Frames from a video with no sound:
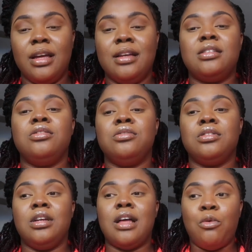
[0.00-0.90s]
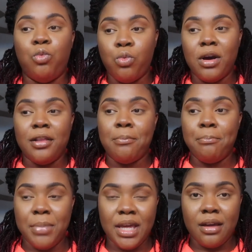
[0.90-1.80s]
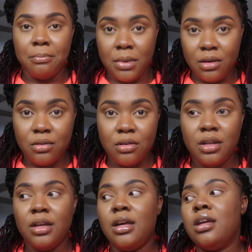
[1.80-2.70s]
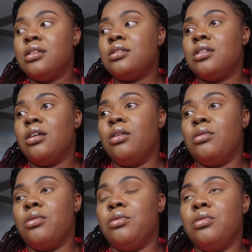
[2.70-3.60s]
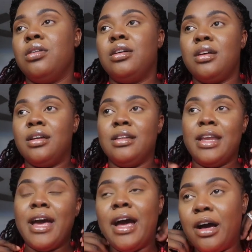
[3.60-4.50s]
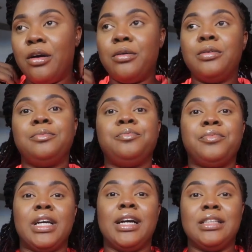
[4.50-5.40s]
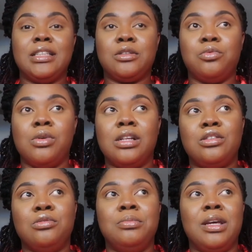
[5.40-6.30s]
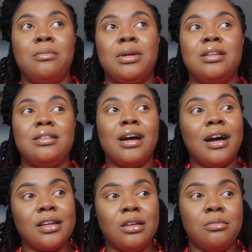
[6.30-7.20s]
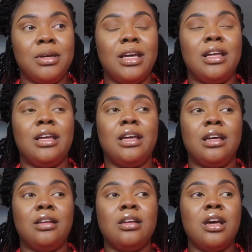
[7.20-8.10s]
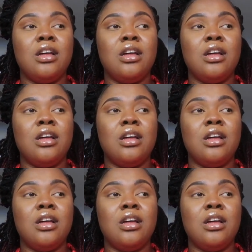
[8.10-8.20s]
it's usually like one big meal. So now I just want to be able to document and